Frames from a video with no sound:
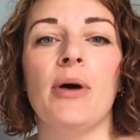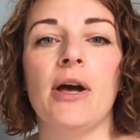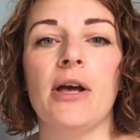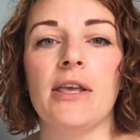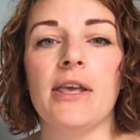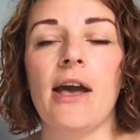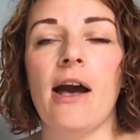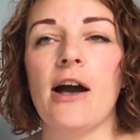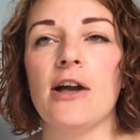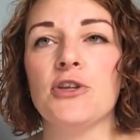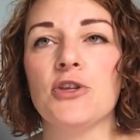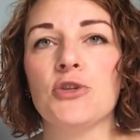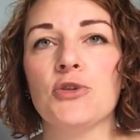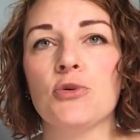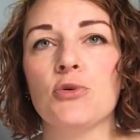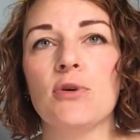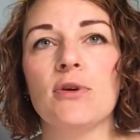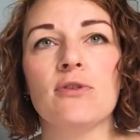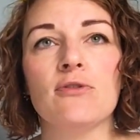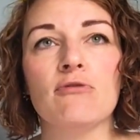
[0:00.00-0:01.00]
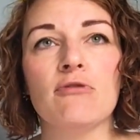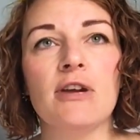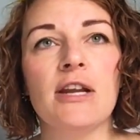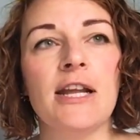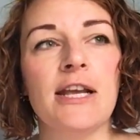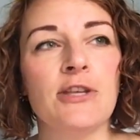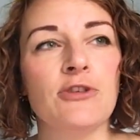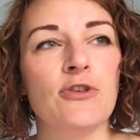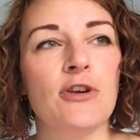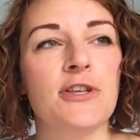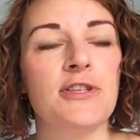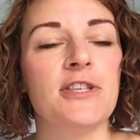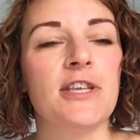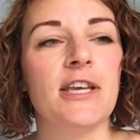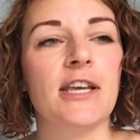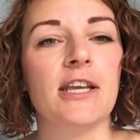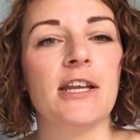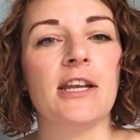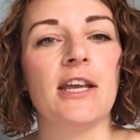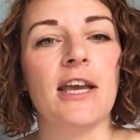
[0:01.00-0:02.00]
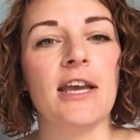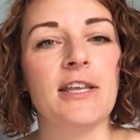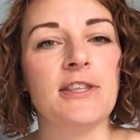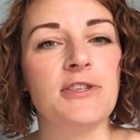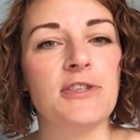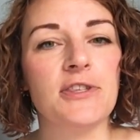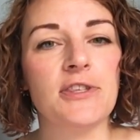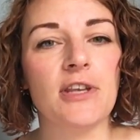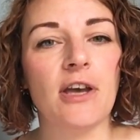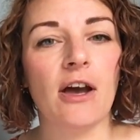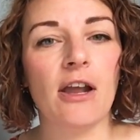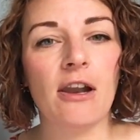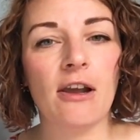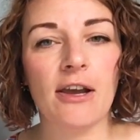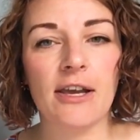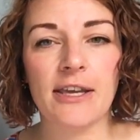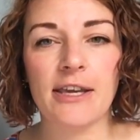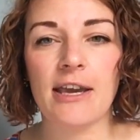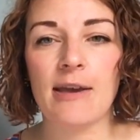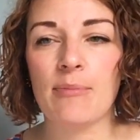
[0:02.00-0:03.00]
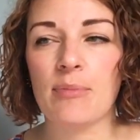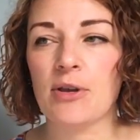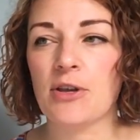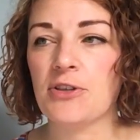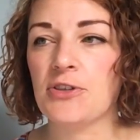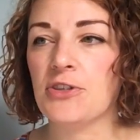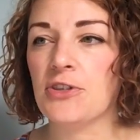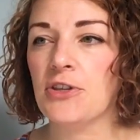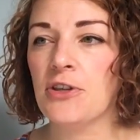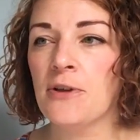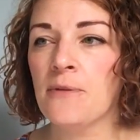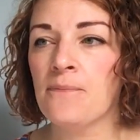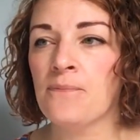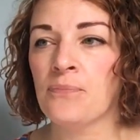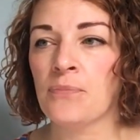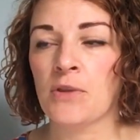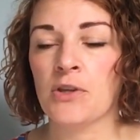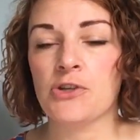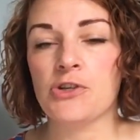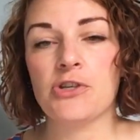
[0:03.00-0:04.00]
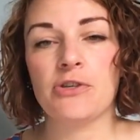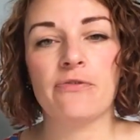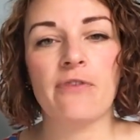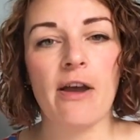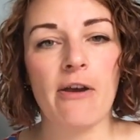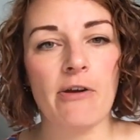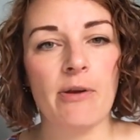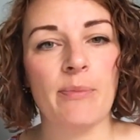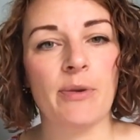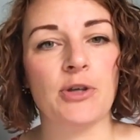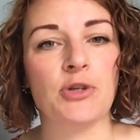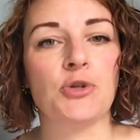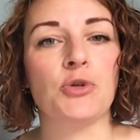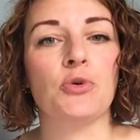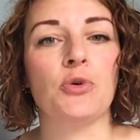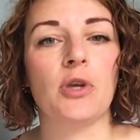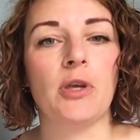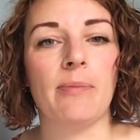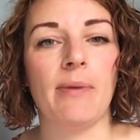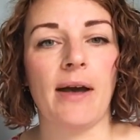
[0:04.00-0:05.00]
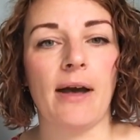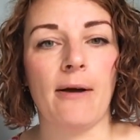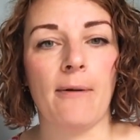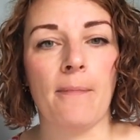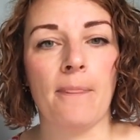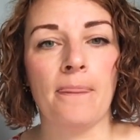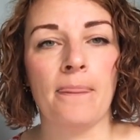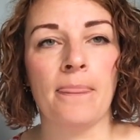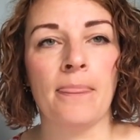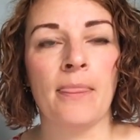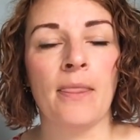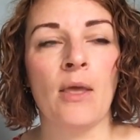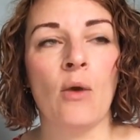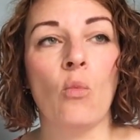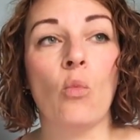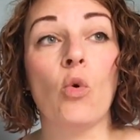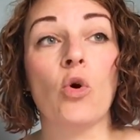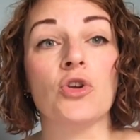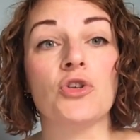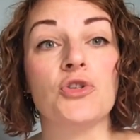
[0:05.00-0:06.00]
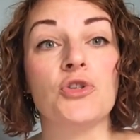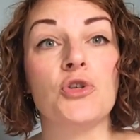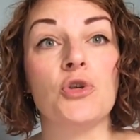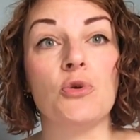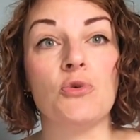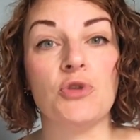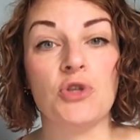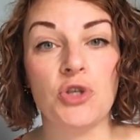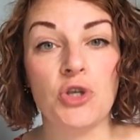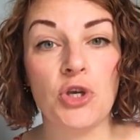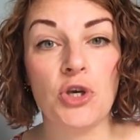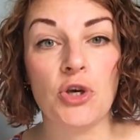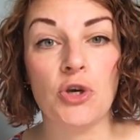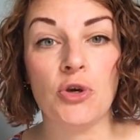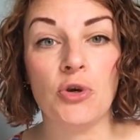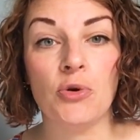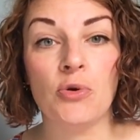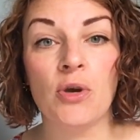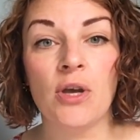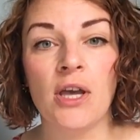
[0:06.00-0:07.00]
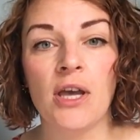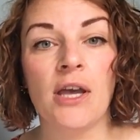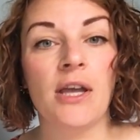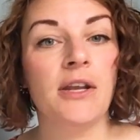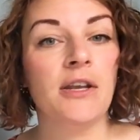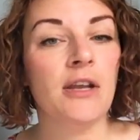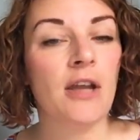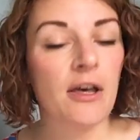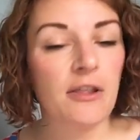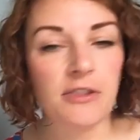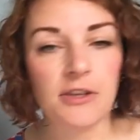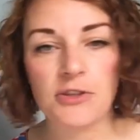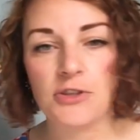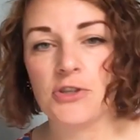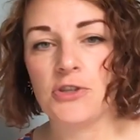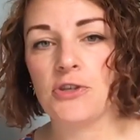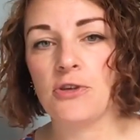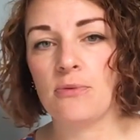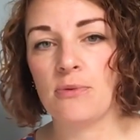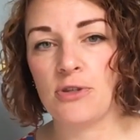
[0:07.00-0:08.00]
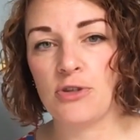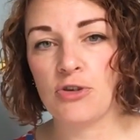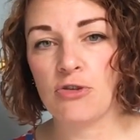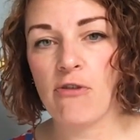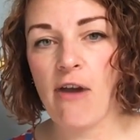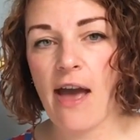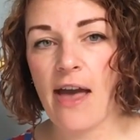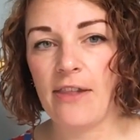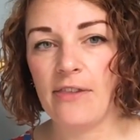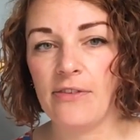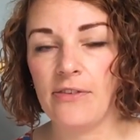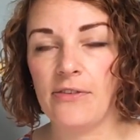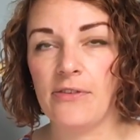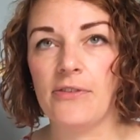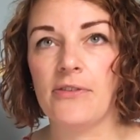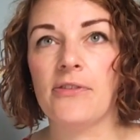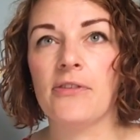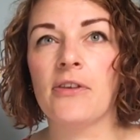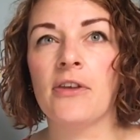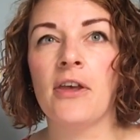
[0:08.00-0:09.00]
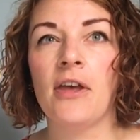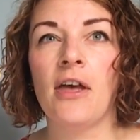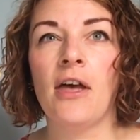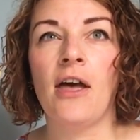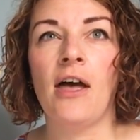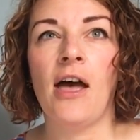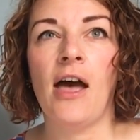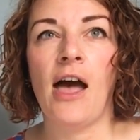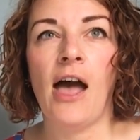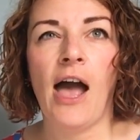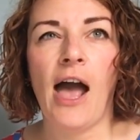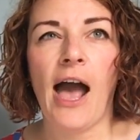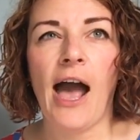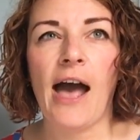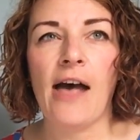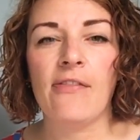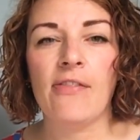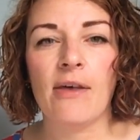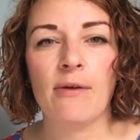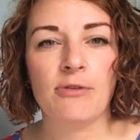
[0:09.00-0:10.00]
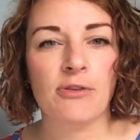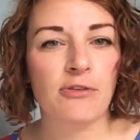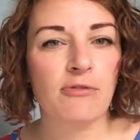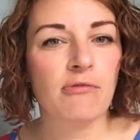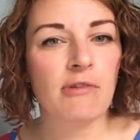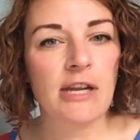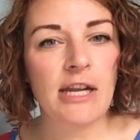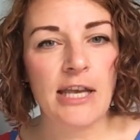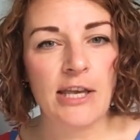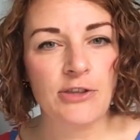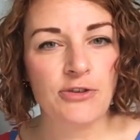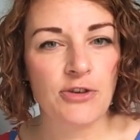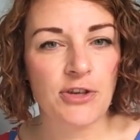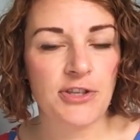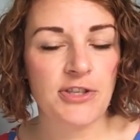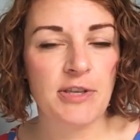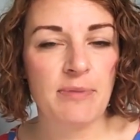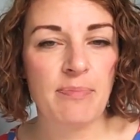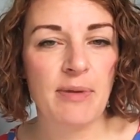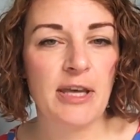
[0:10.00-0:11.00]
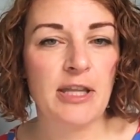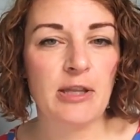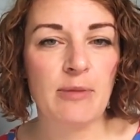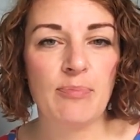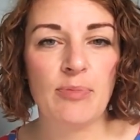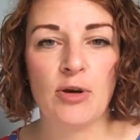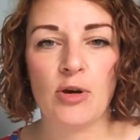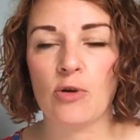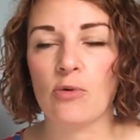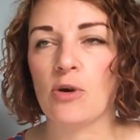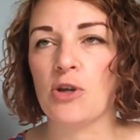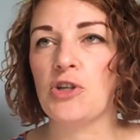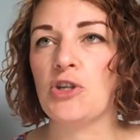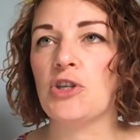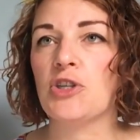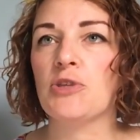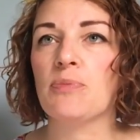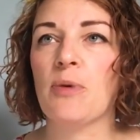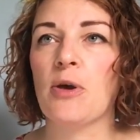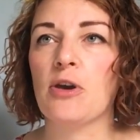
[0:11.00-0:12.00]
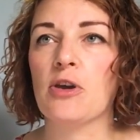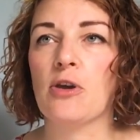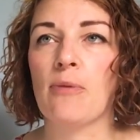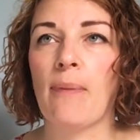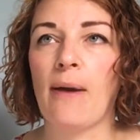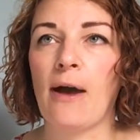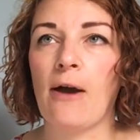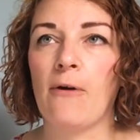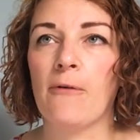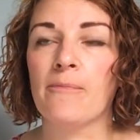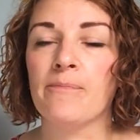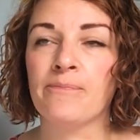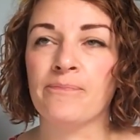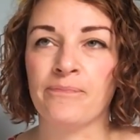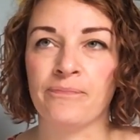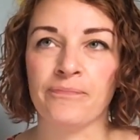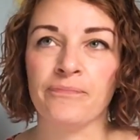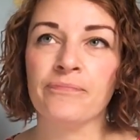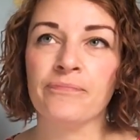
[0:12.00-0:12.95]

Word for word: But yeah, I just thought it was really interesting and it's, I like it because she's very much talking about what suits you, nothing to do with trends. And there was this really interesting bit in the book where she spoke about,